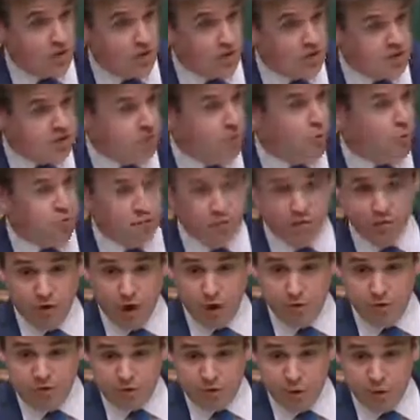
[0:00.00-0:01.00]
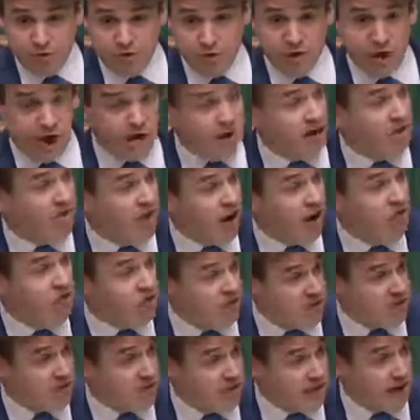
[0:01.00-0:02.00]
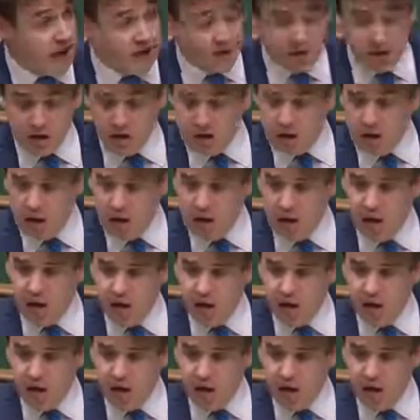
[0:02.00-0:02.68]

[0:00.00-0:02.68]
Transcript: of this appalling crime as well, to gain a greater understanding